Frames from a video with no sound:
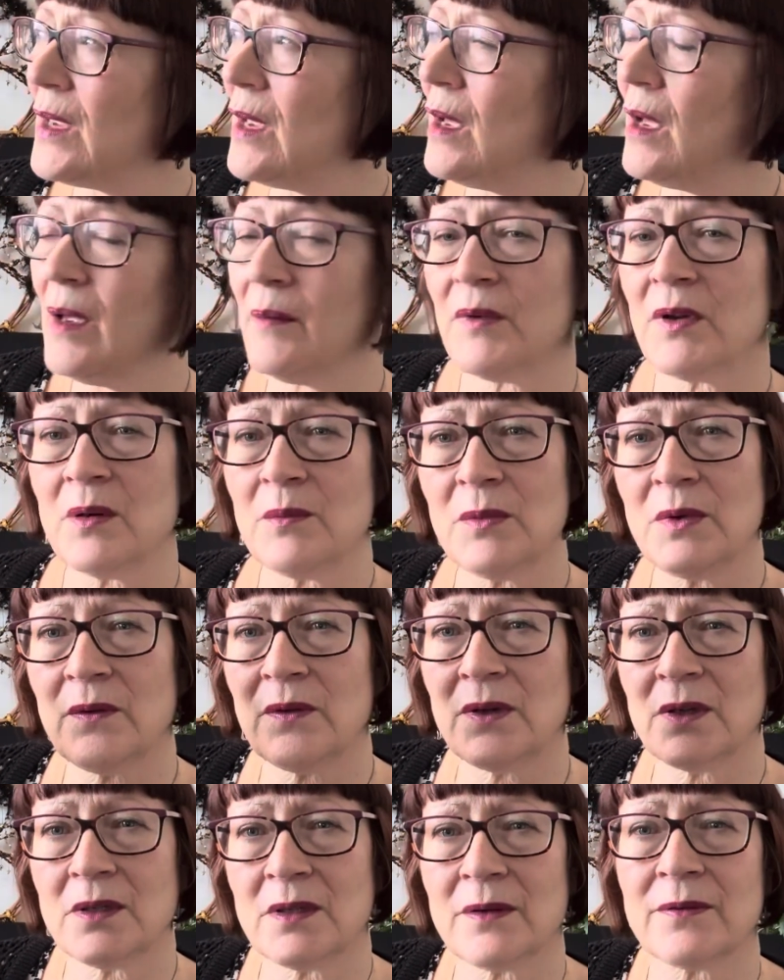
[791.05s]
I'm going to move in
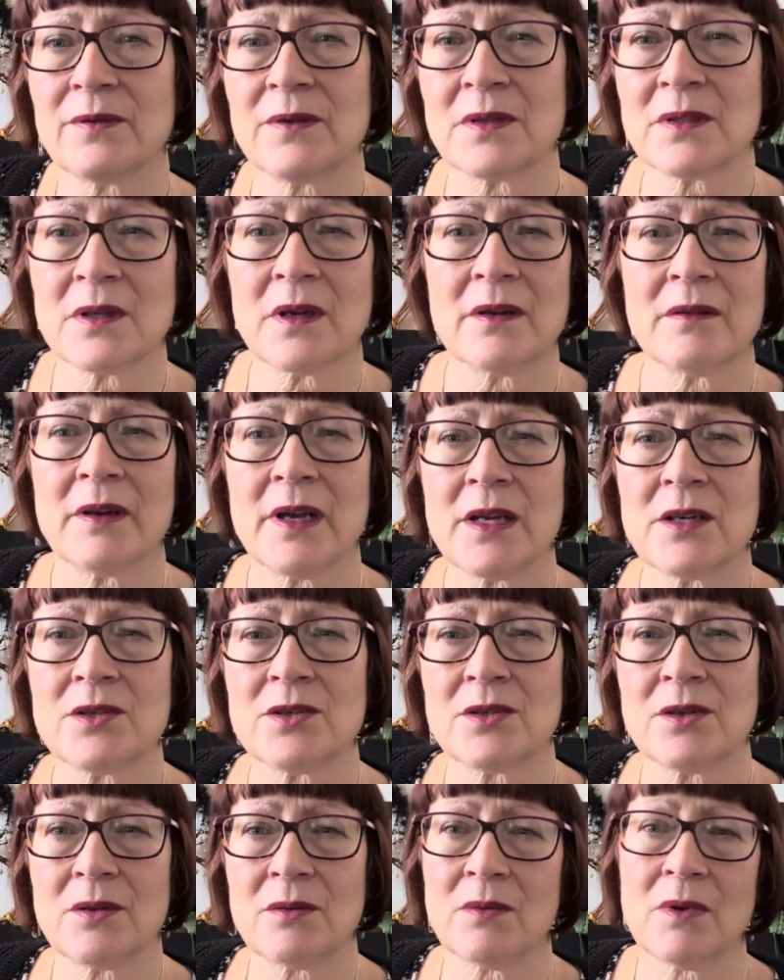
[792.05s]
a different
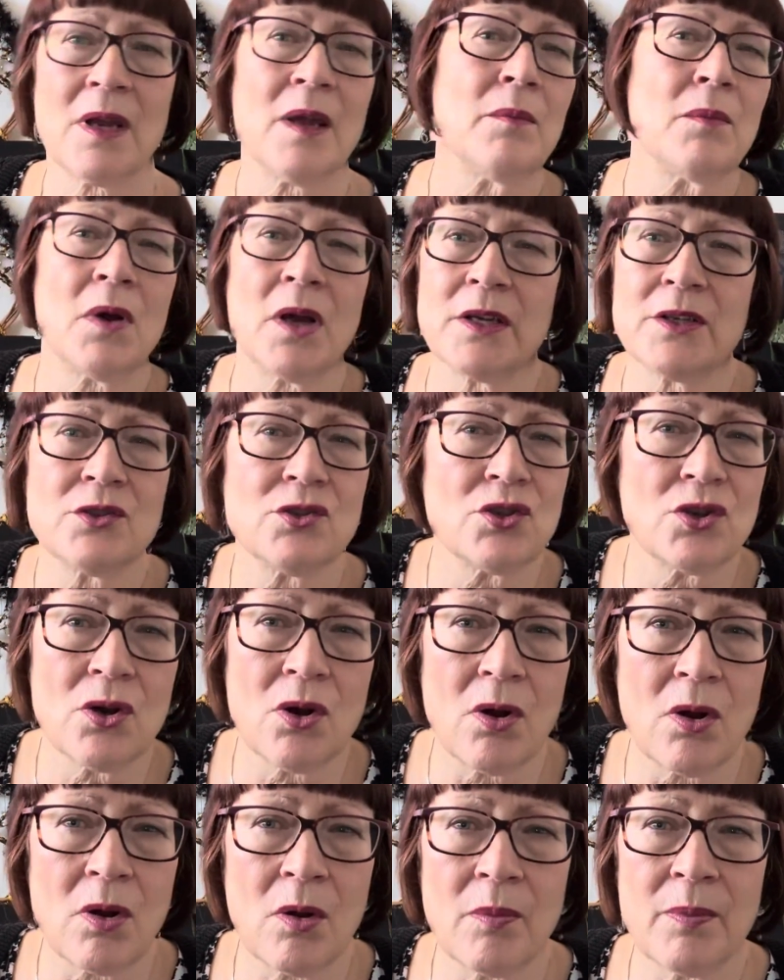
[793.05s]
direction in my
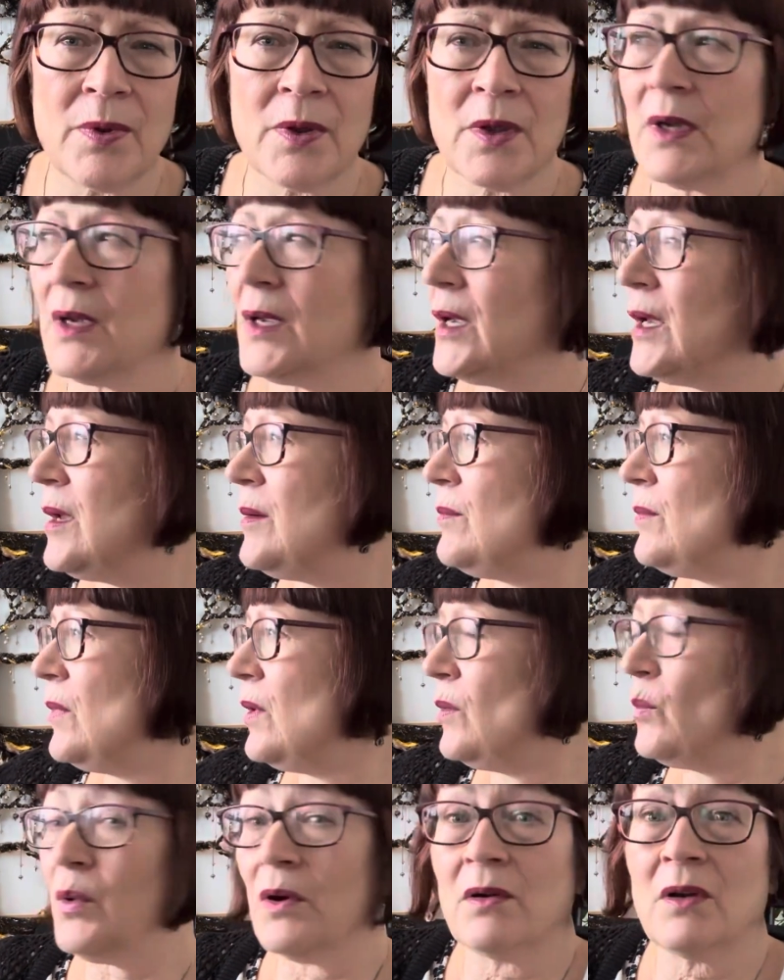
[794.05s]
job, in
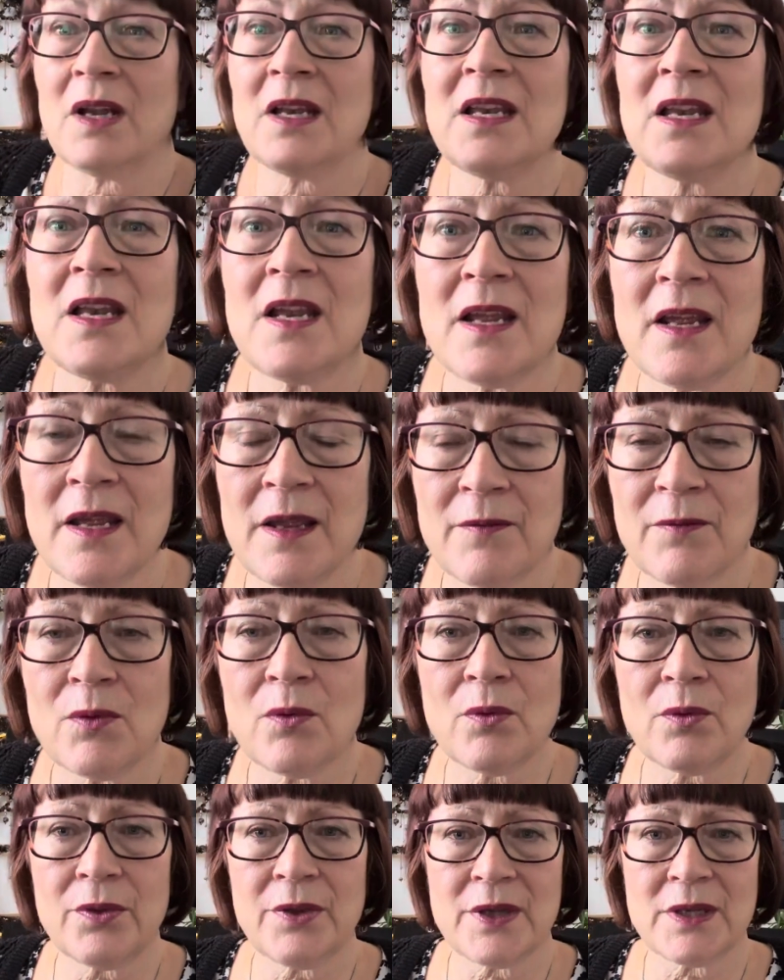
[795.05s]
where I live,
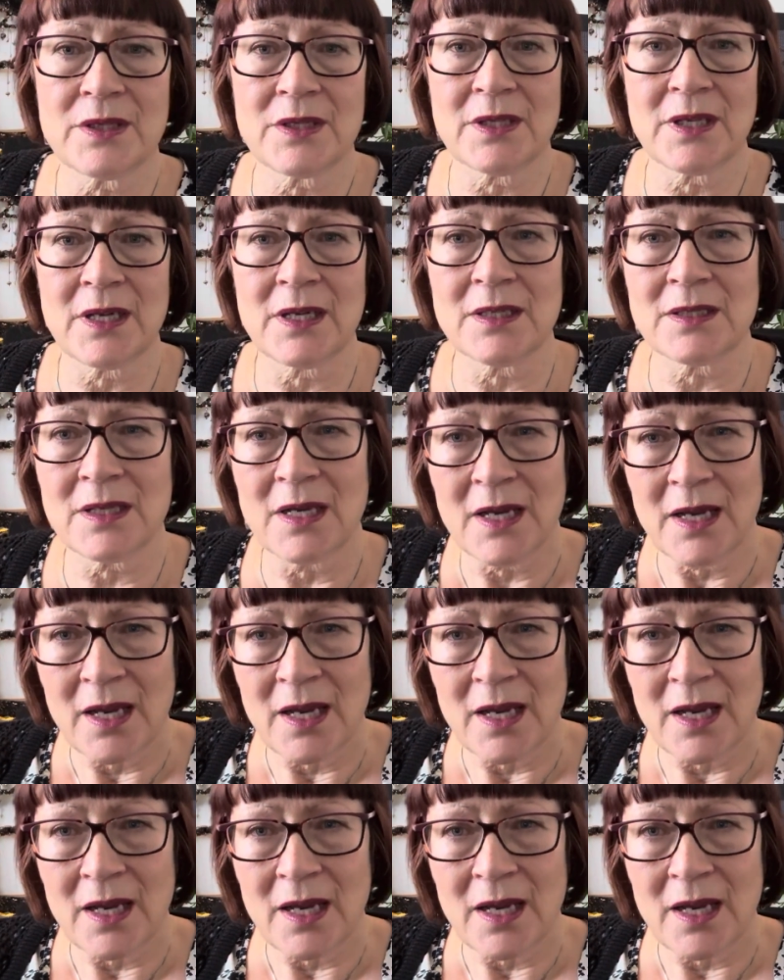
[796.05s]
all these things.